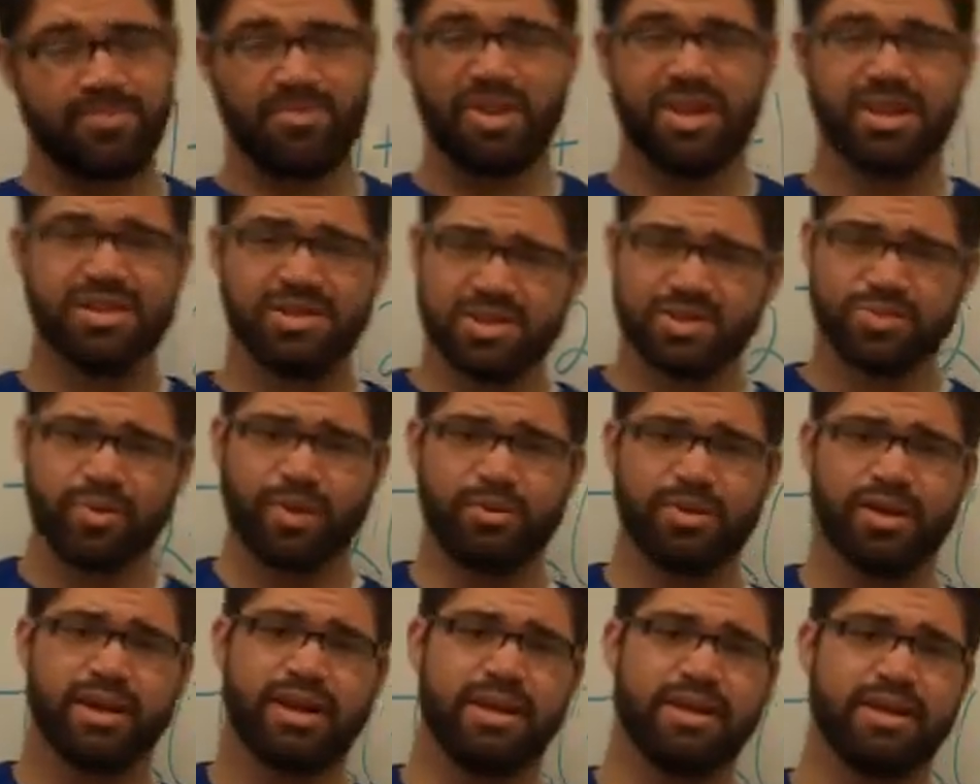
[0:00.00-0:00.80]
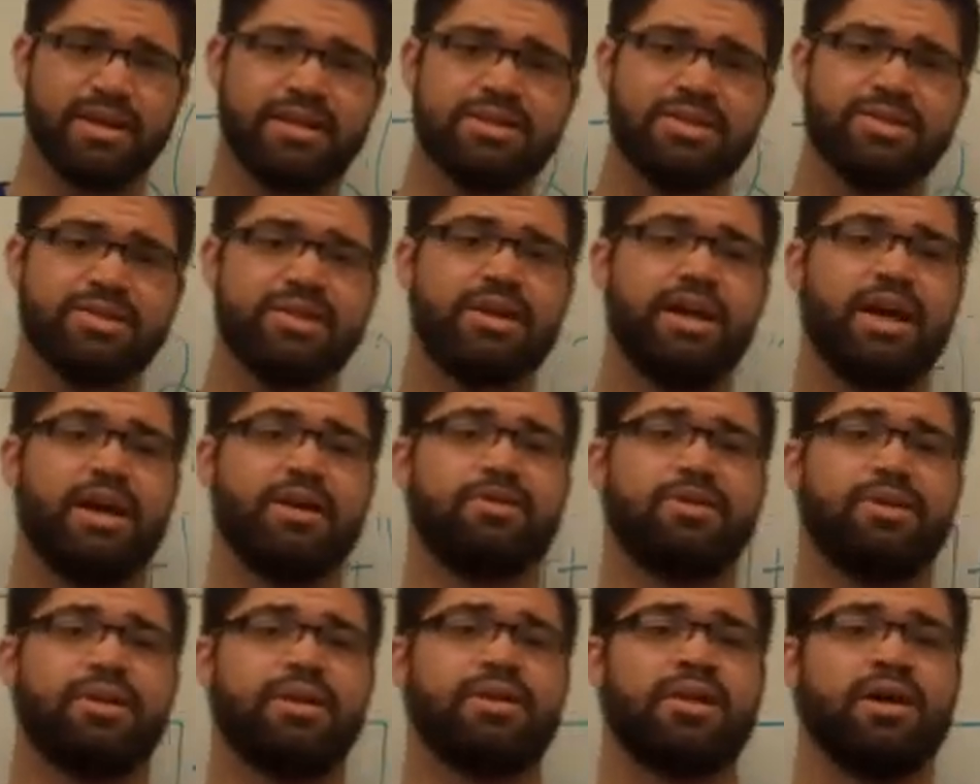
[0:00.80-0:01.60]
This is what we're getting into today
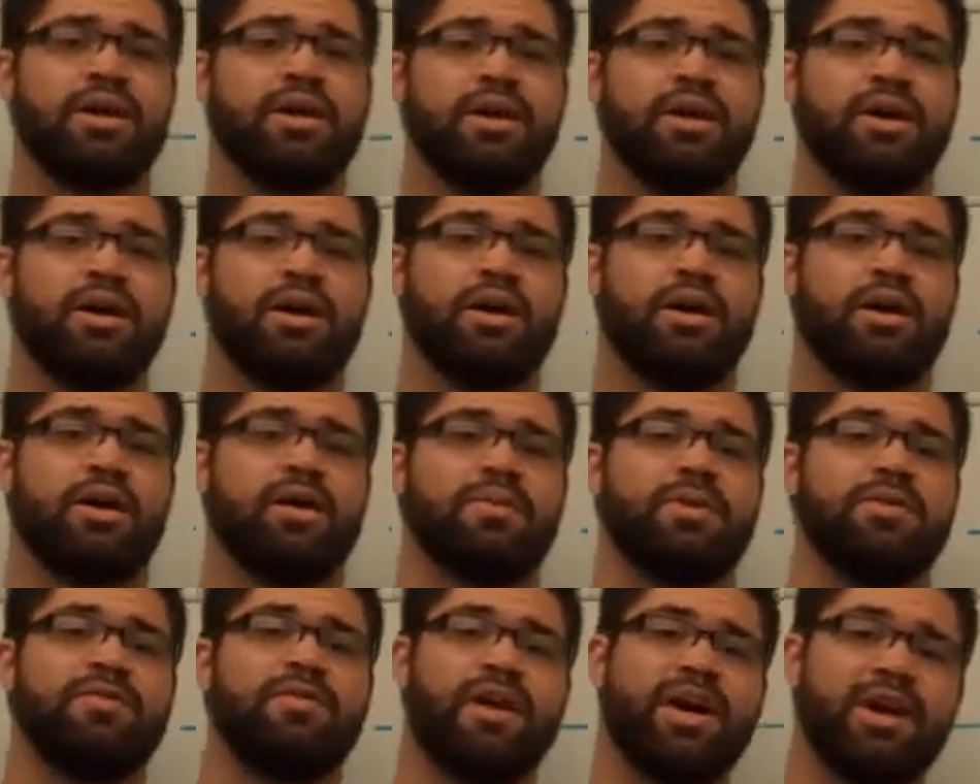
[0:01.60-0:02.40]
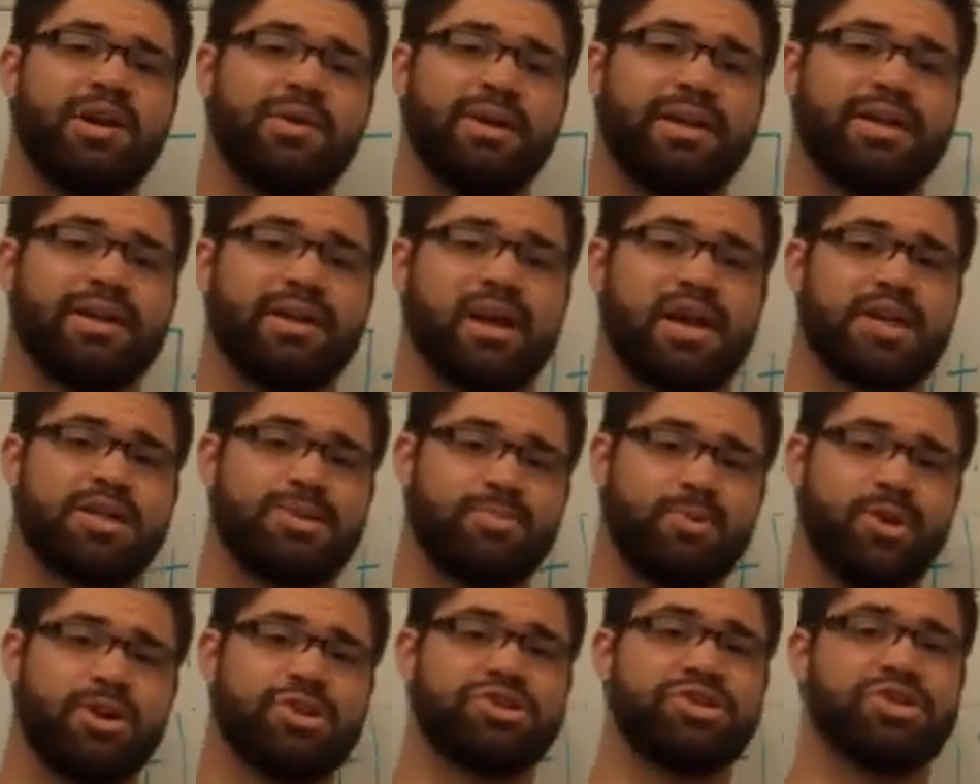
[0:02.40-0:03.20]
with evaluating
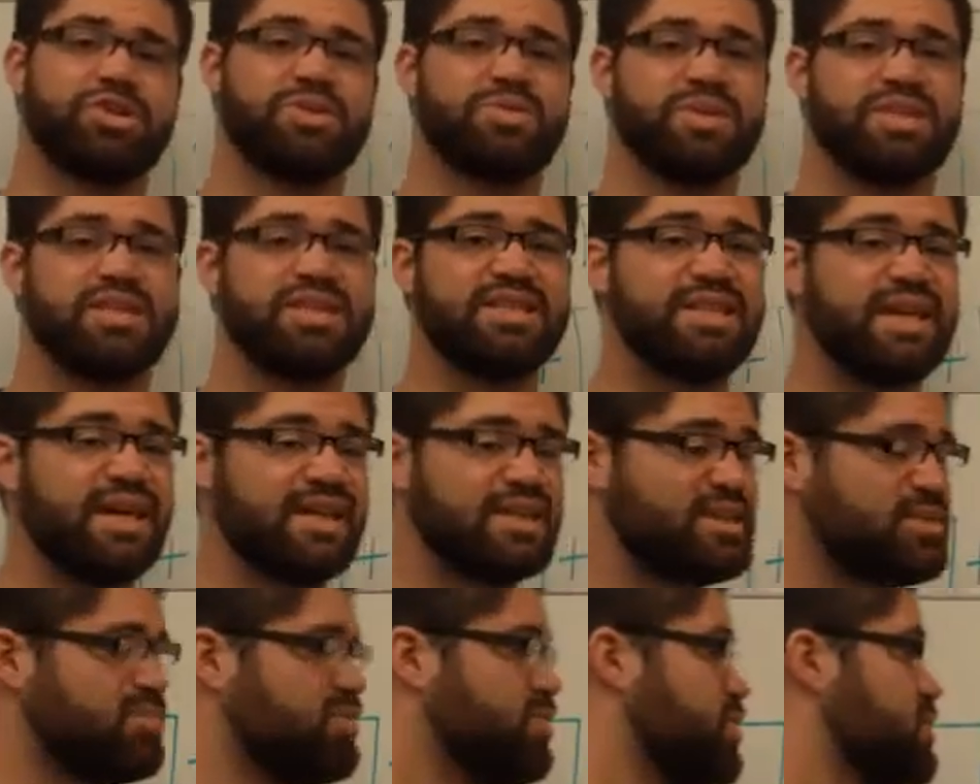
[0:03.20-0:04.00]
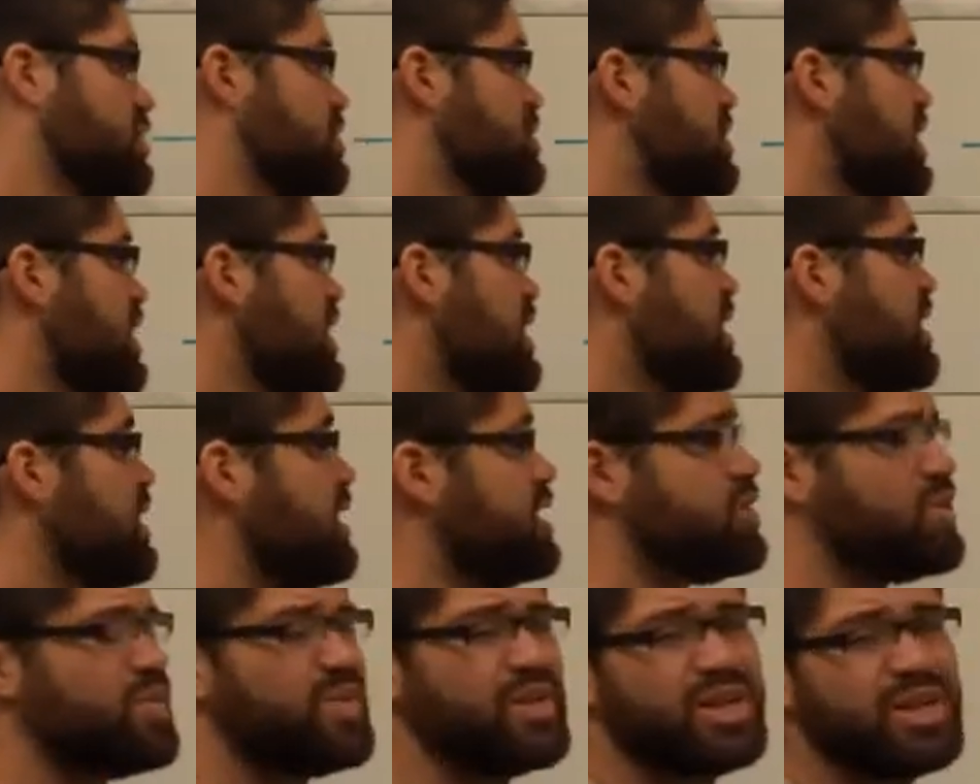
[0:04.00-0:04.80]
expressions with decimals.
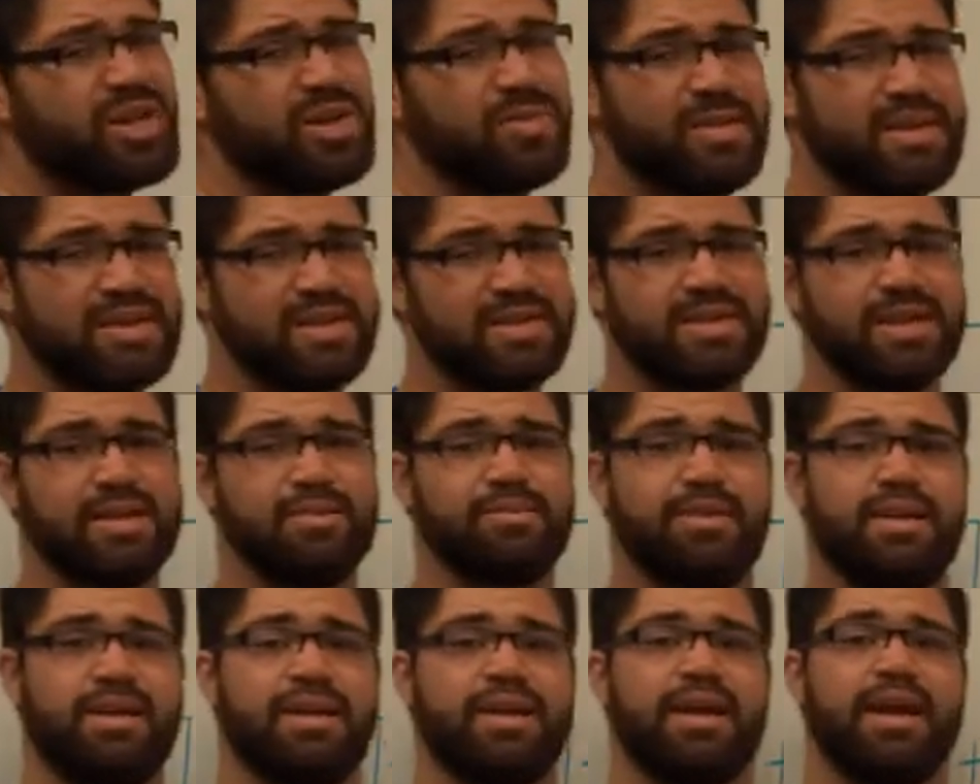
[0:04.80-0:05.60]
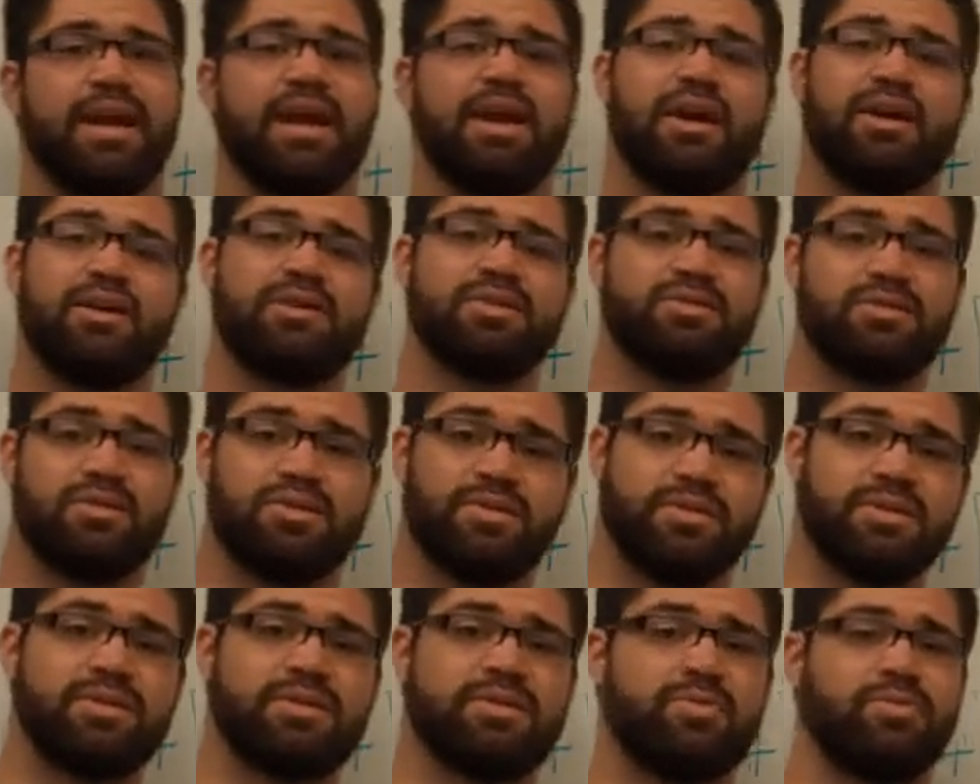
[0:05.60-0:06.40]
It's really going to be the same thing, and I also
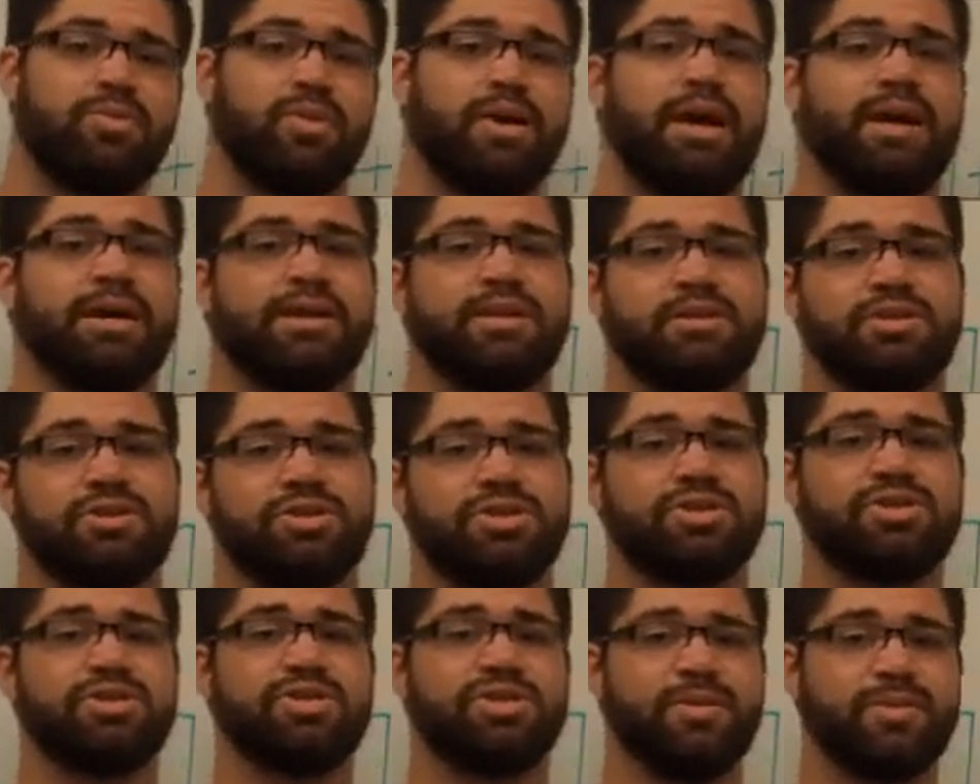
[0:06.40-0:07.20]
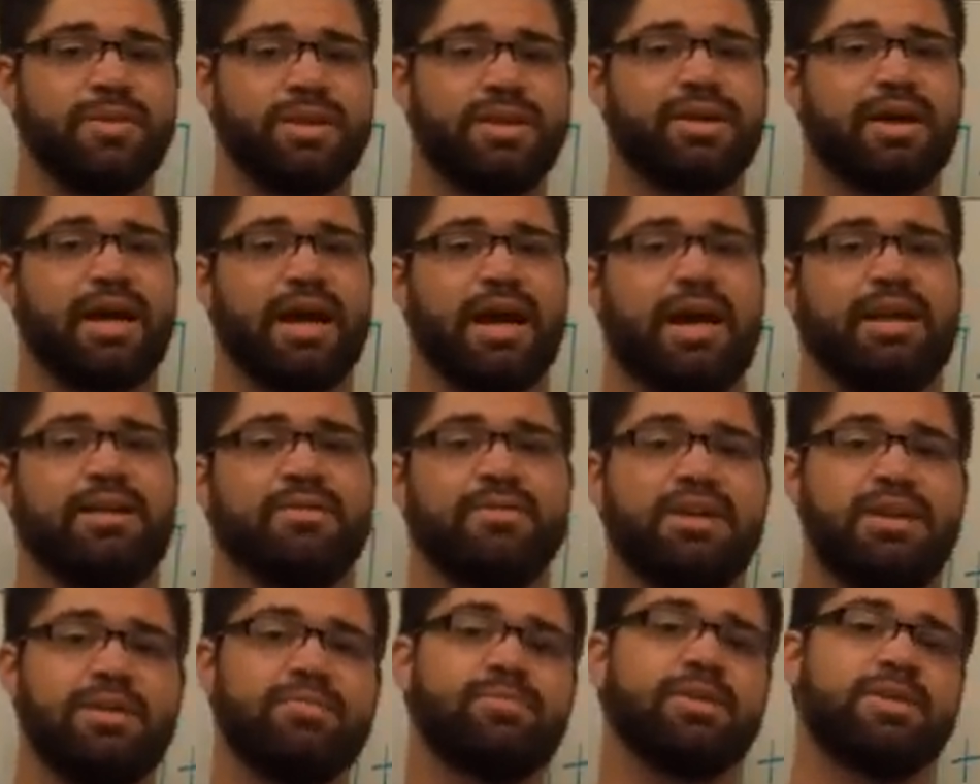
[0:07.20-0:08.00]
threw in some brackets just so that we could kind
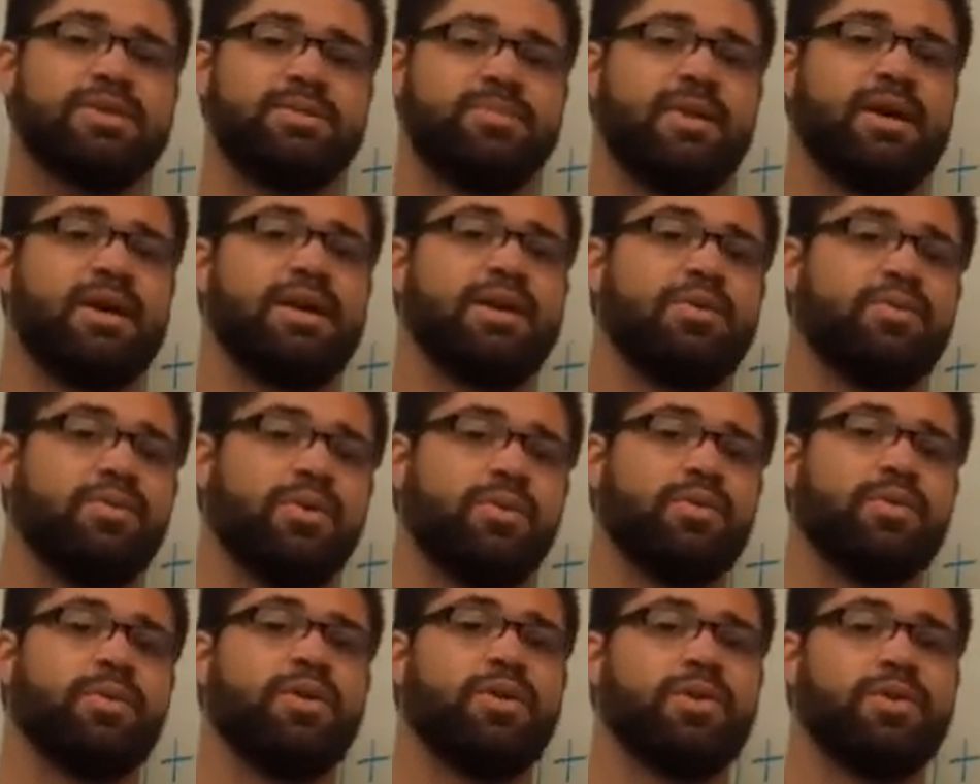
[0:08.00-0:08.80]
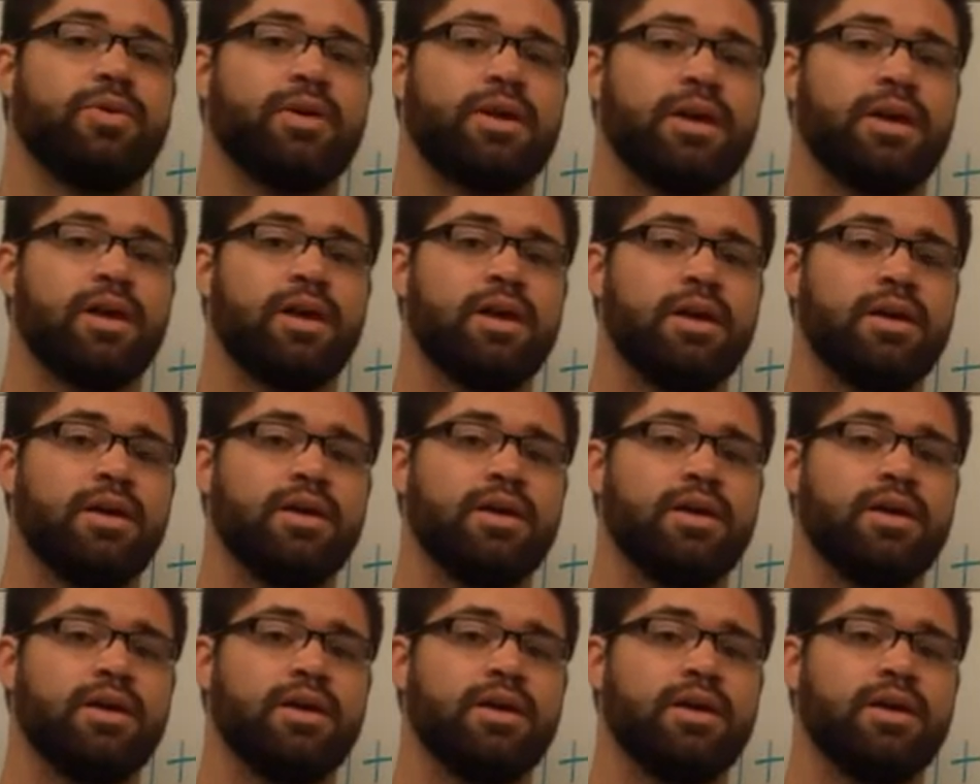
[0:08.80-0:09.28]
of keep expanding what we're doing.